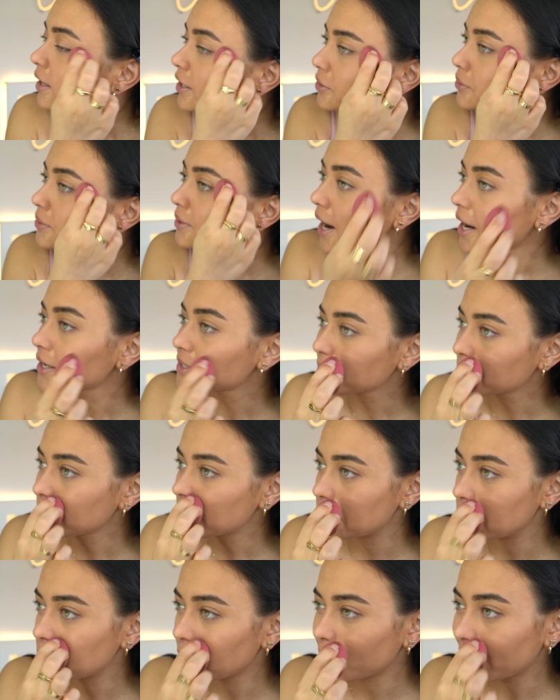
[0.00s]
You guys, I'm
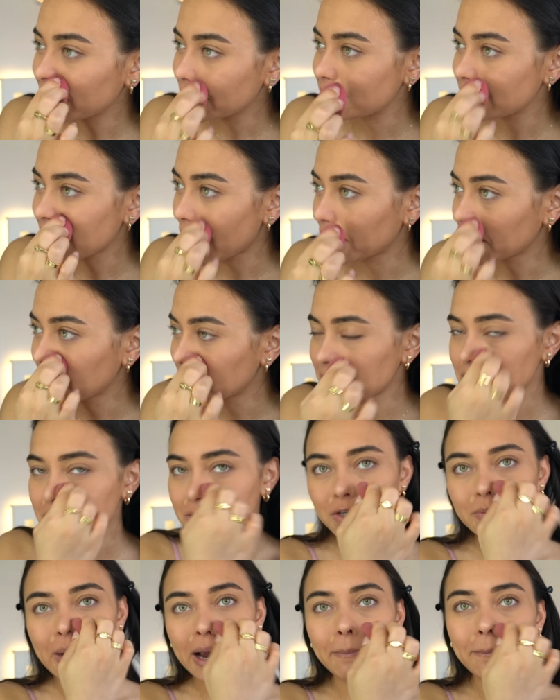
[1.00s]
so excited to
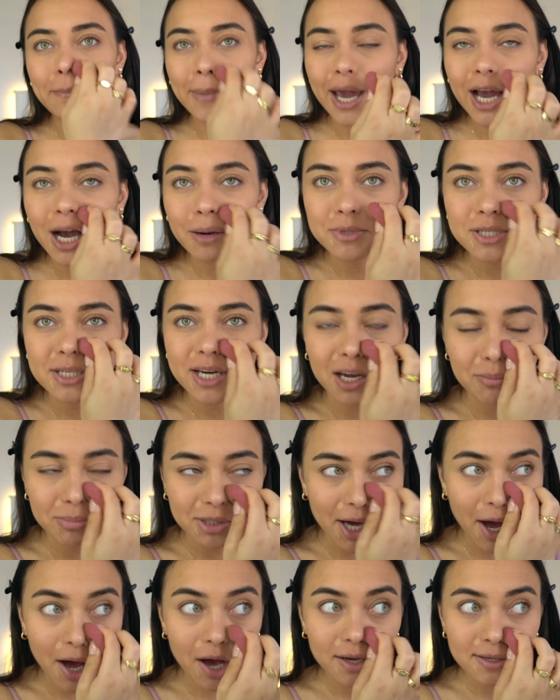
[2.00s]
do my makeup today
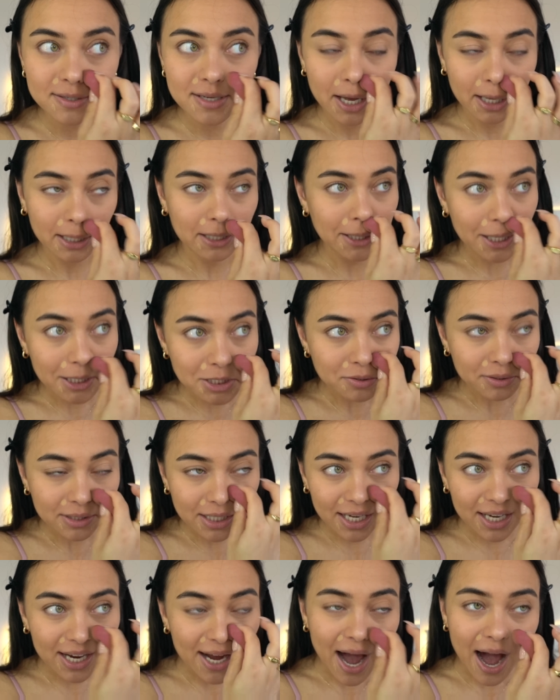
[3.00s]
because
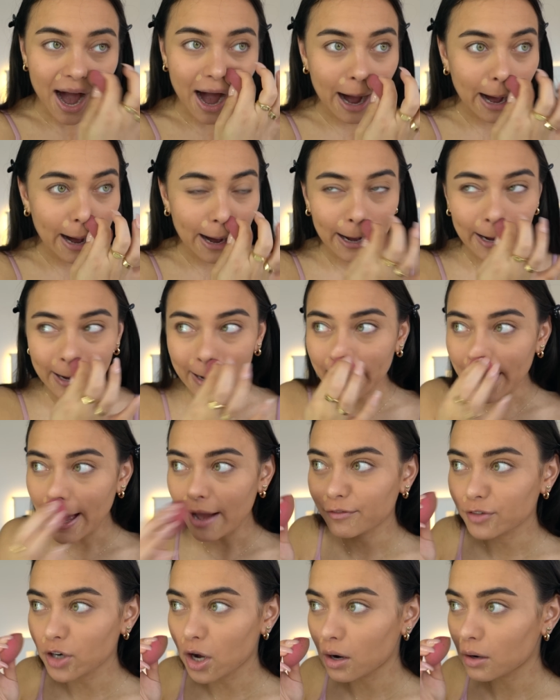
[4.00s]
literally I
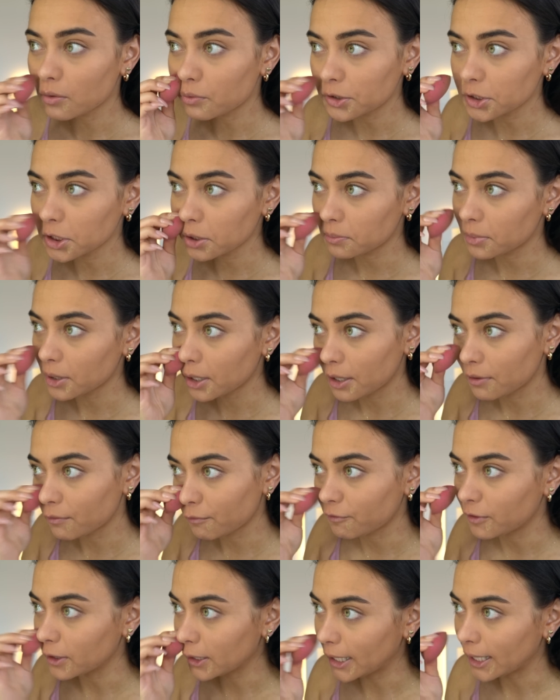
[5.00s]
have not really been
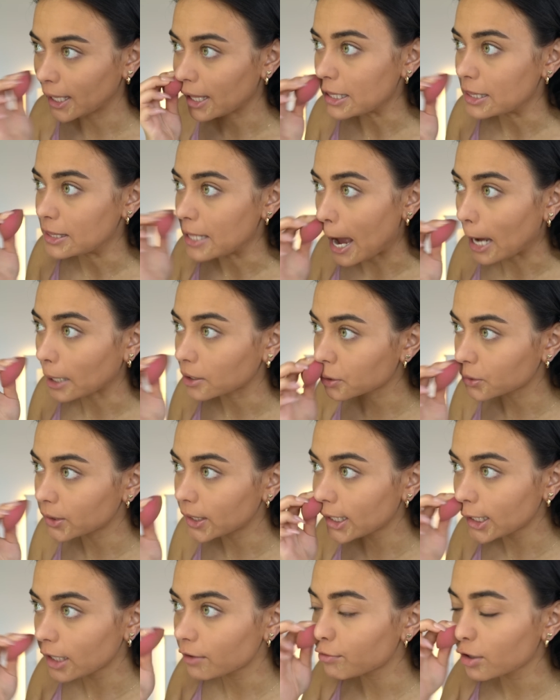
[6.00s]
feeling that
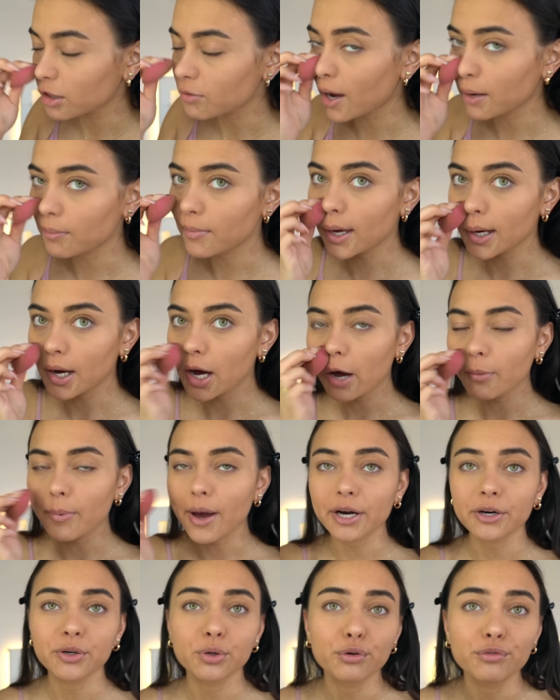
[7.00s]
creative with my makeup.
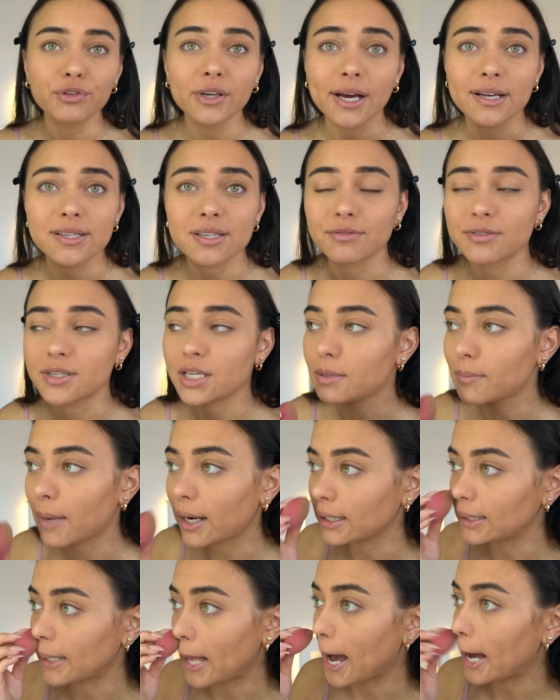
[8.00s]
I don't know if you guys have seen
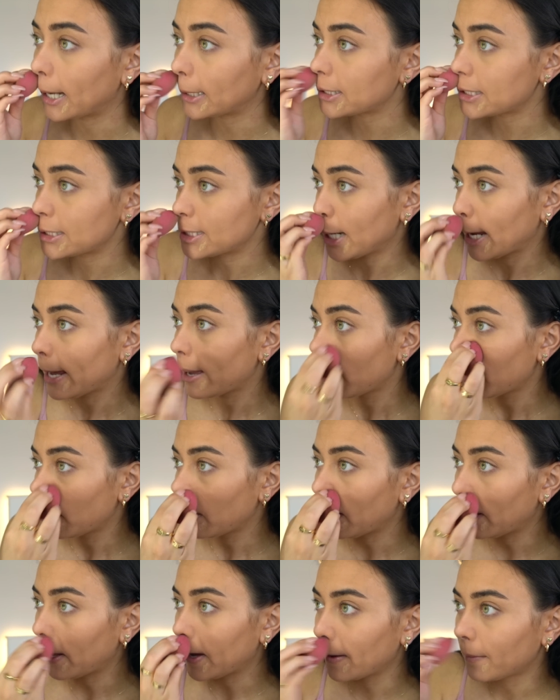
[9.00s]
my last
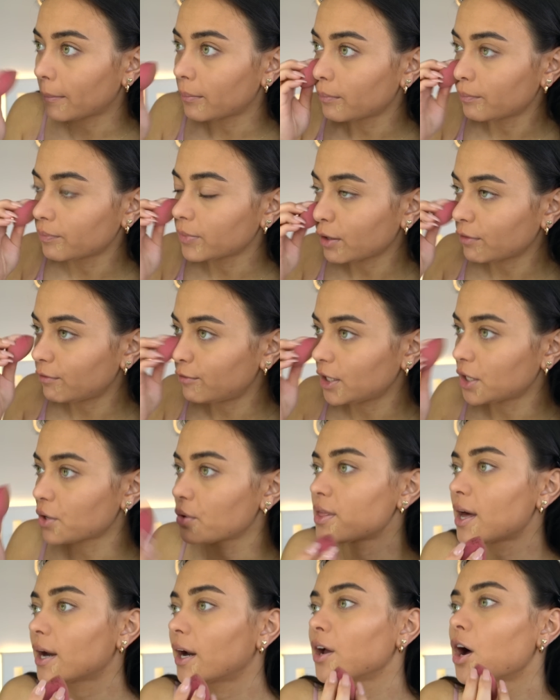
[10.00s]
um, video
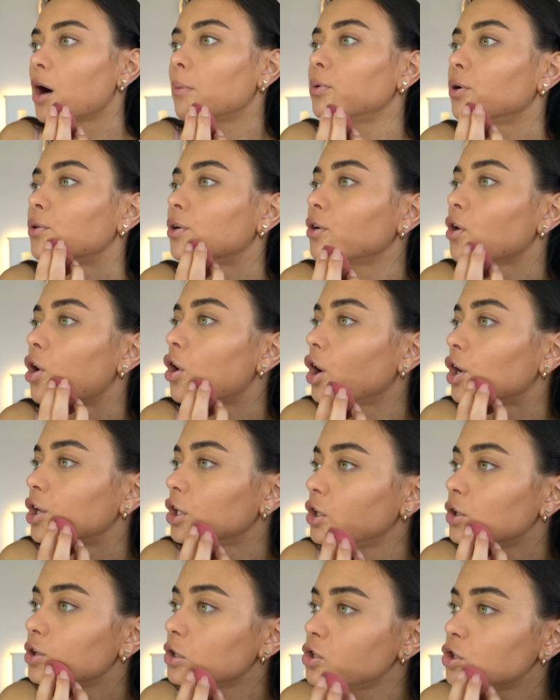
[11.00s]
that I uploaded
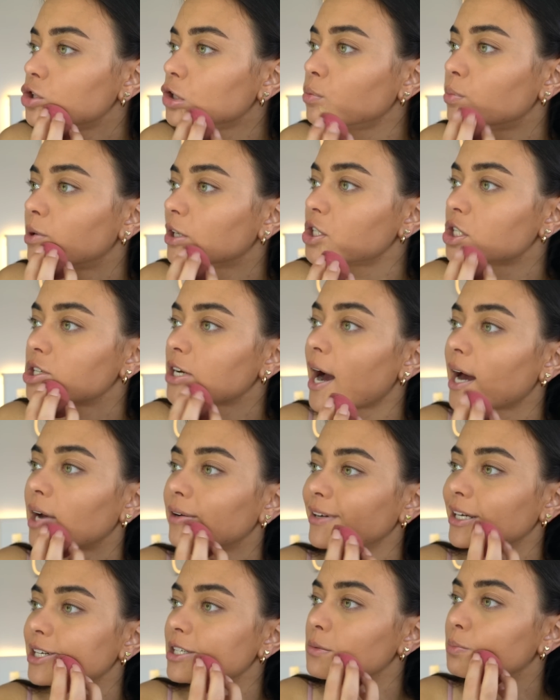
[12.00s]
on YouTube, which kind
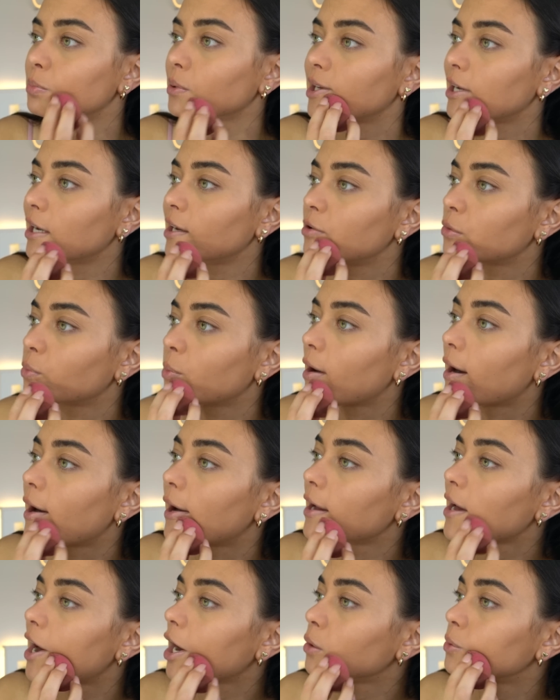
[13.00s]
of explained
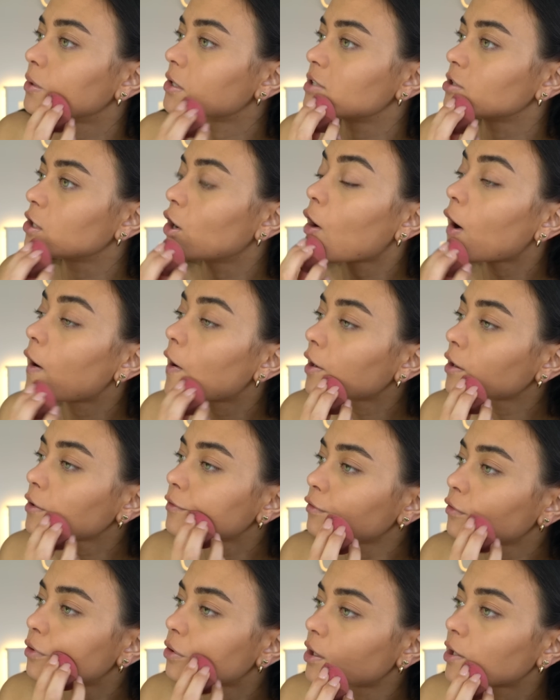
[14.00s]
why I was gone
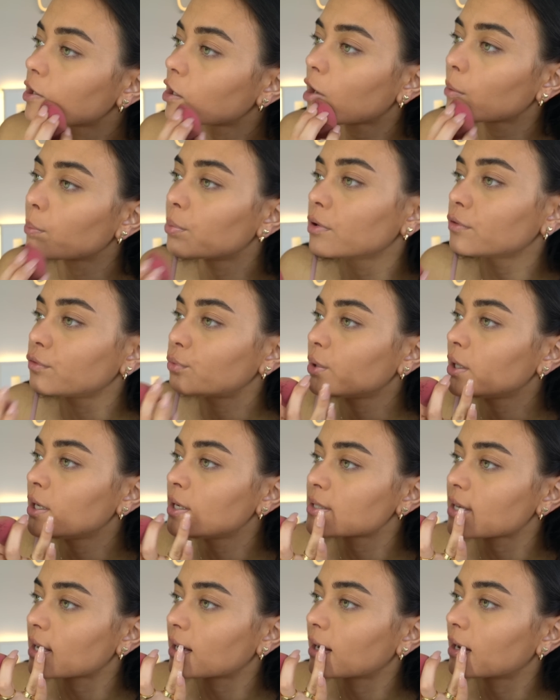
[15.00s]
for a couple of
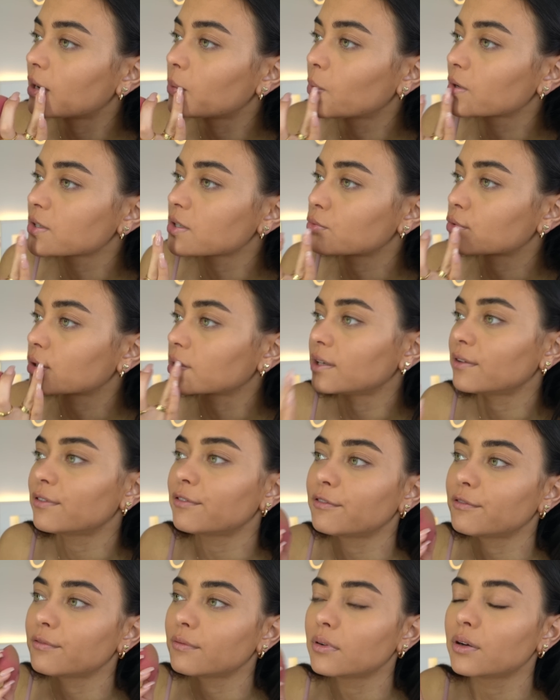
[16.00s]
weeks and I wasn't really
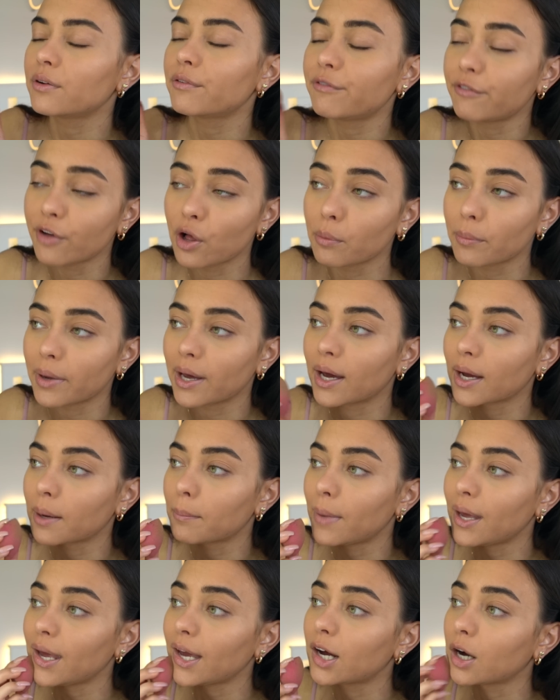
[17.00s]
filming
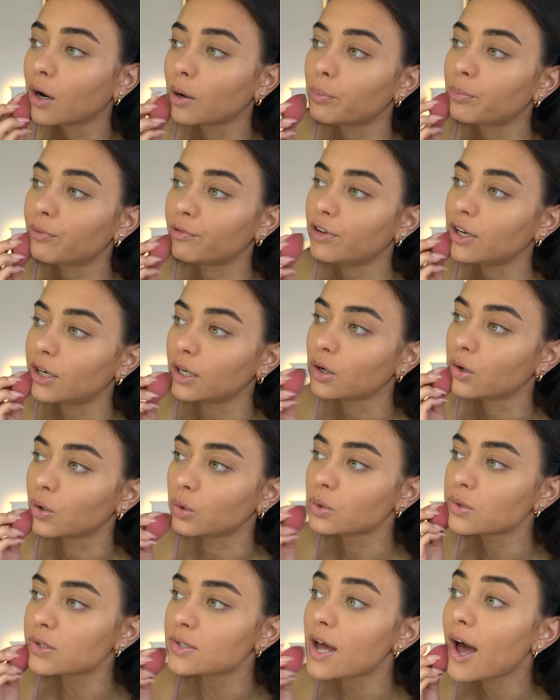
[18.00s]
makeup
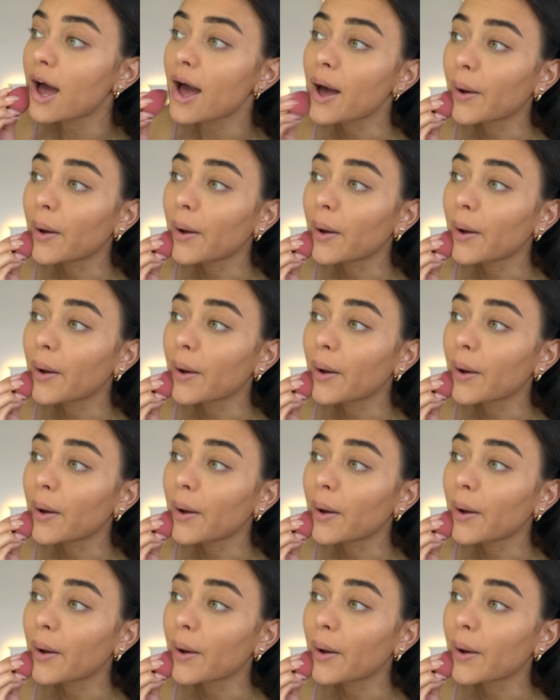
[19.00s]
videos.